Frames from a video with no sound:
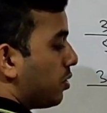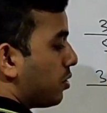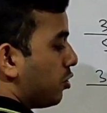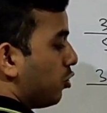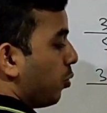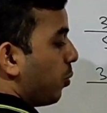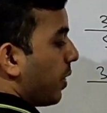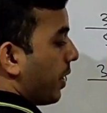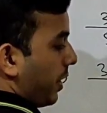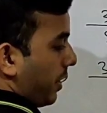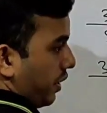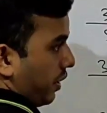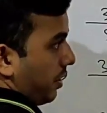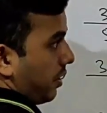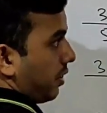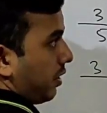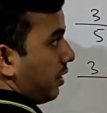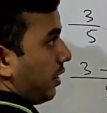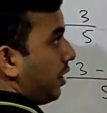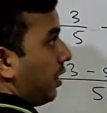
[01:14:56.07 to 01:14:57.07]
its
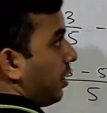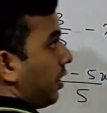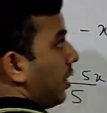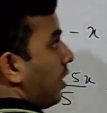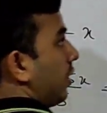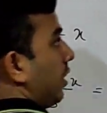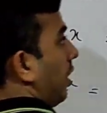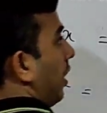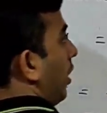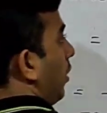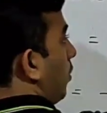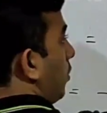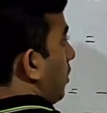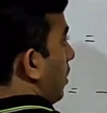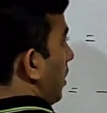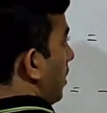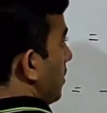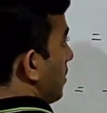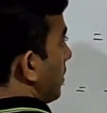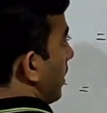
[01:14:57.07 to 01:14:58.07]
numerator 3. 3 into
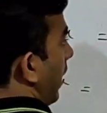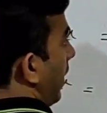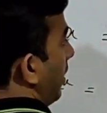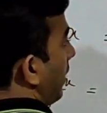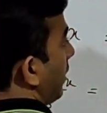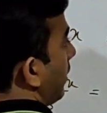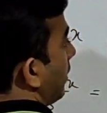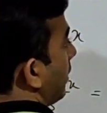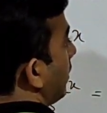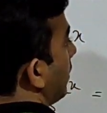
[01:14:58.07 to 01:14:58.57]
3 is 9.